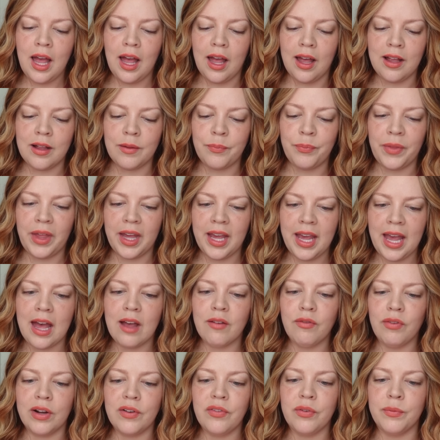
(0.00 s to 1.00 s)
Um, I
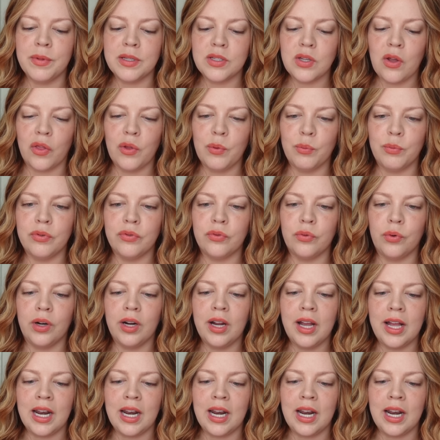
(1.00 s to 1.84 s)
have read from this author before,